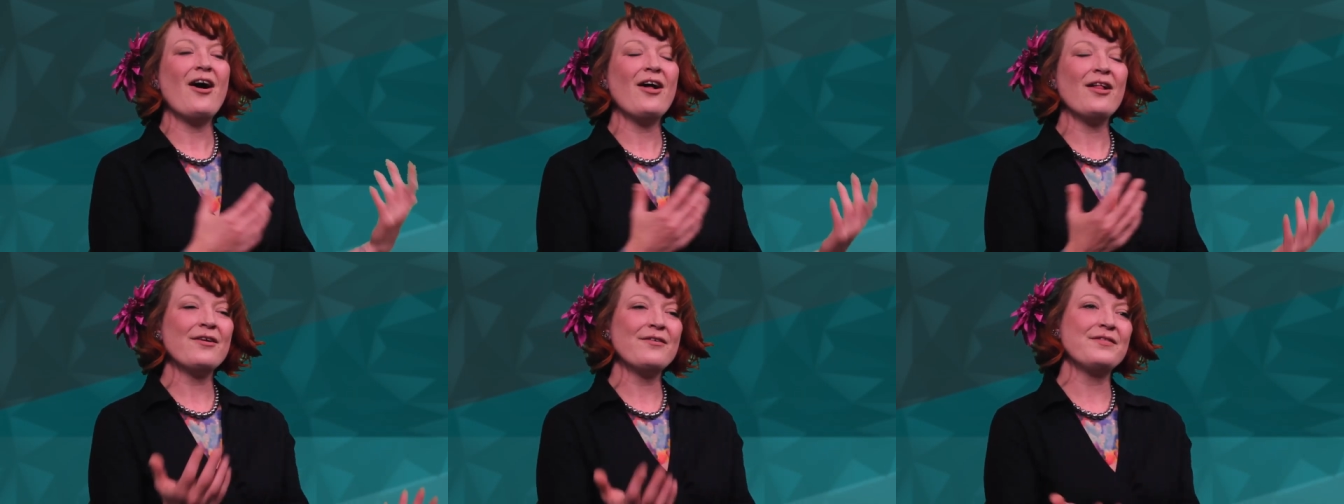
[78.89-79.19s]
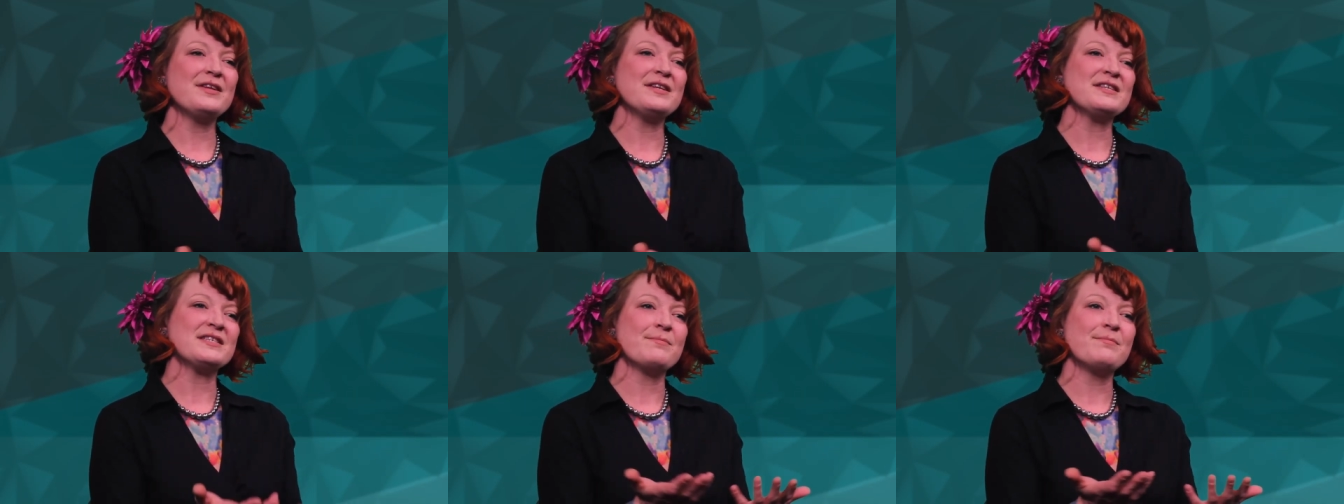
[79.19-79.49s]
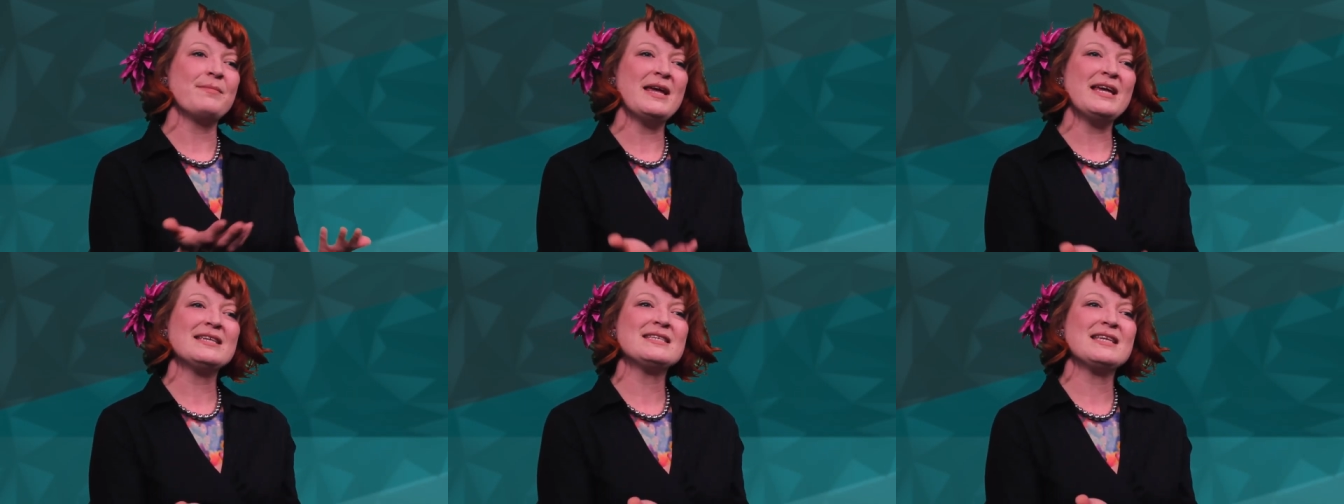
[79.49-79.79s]
all of these
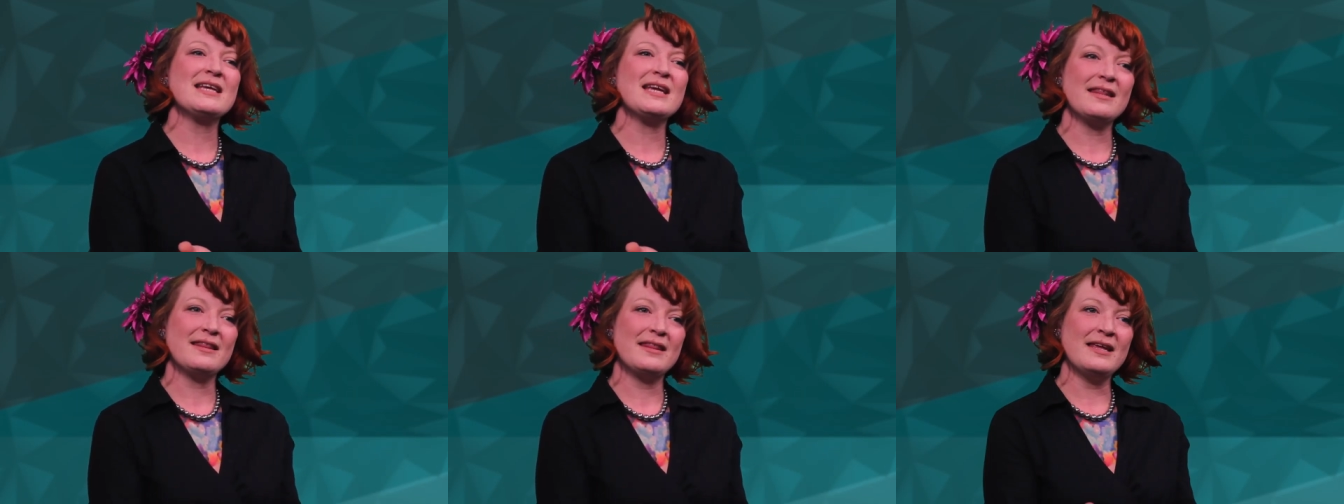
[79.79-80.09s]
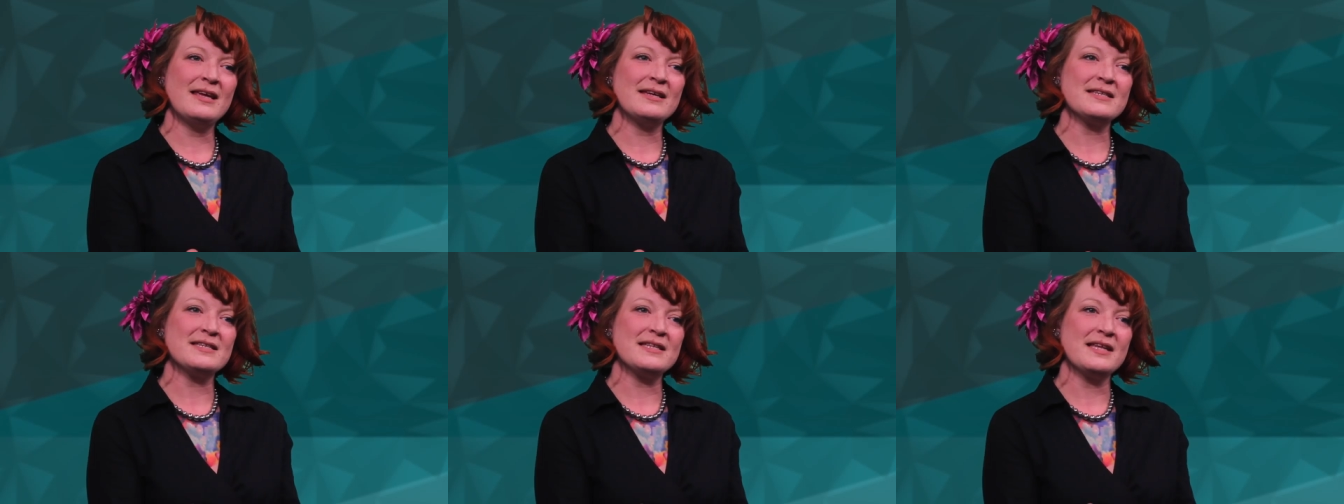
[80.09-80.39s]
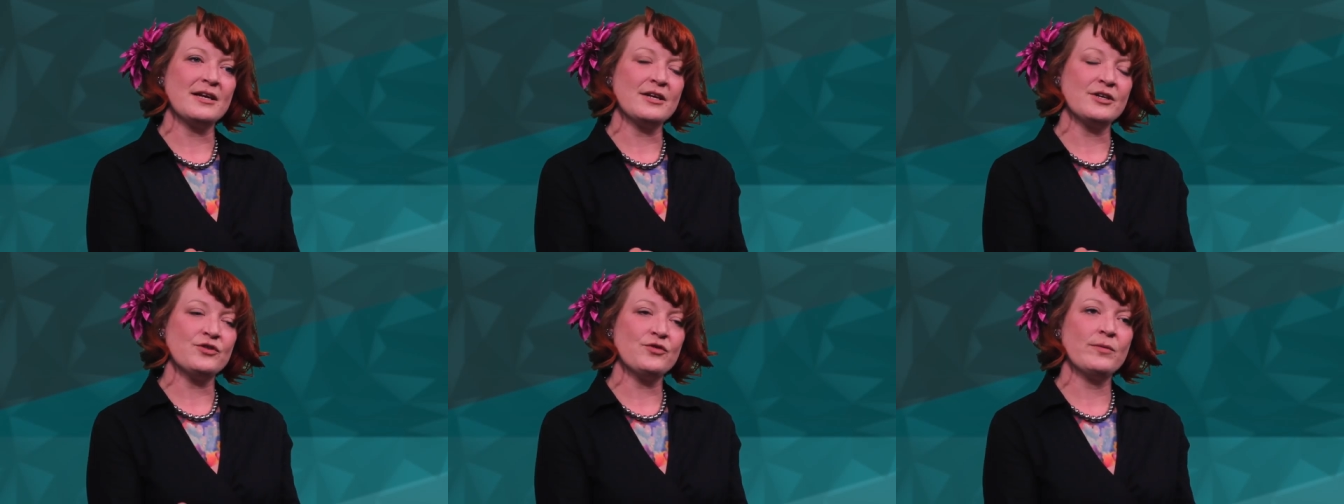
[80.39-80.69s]
amazing things
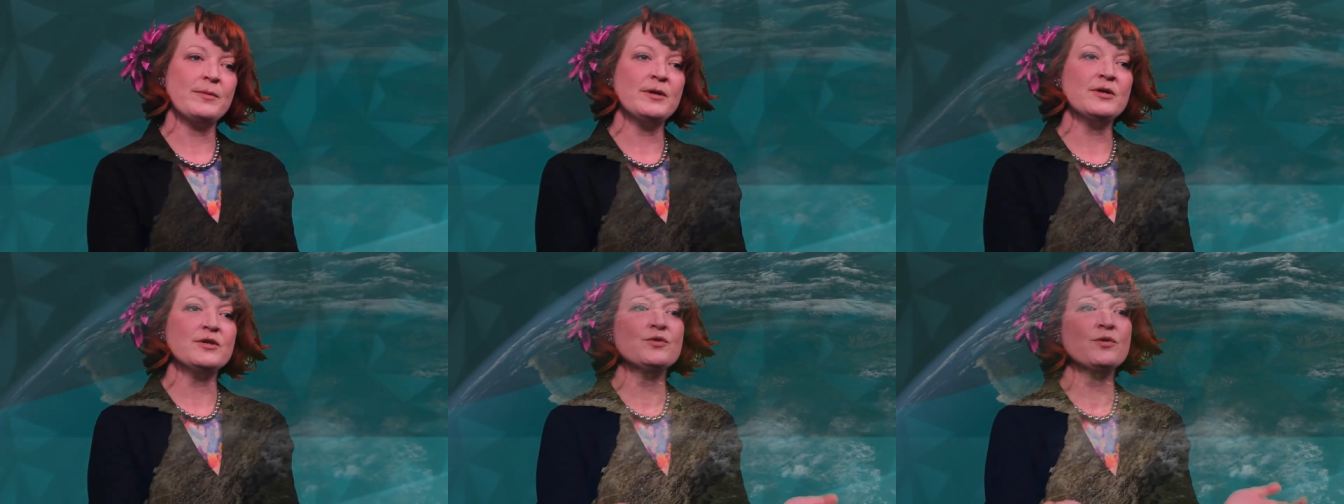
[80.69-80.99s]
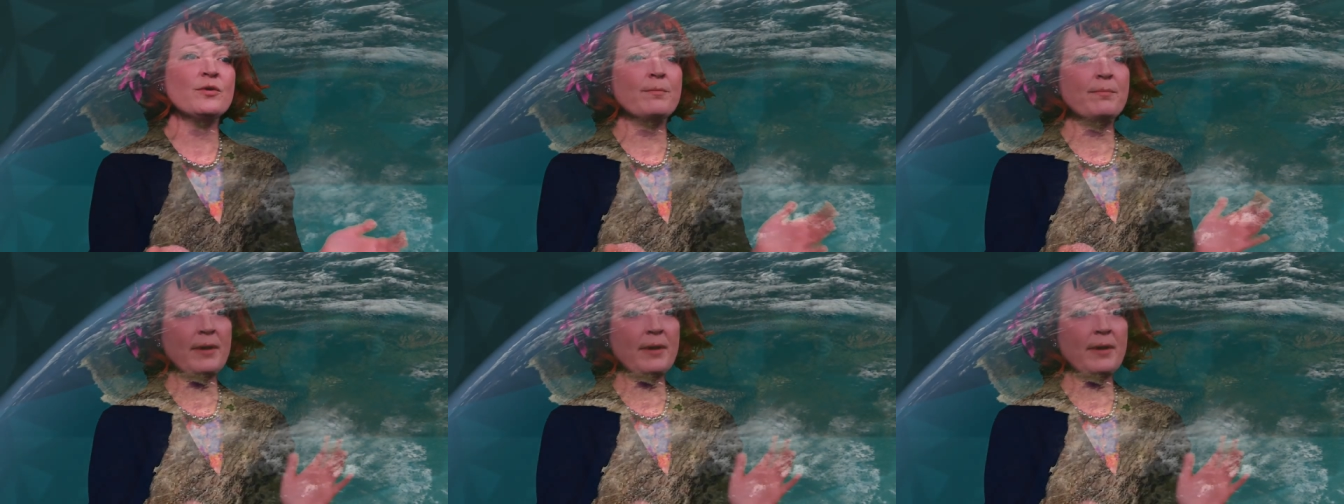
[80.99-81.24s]
that contribute to a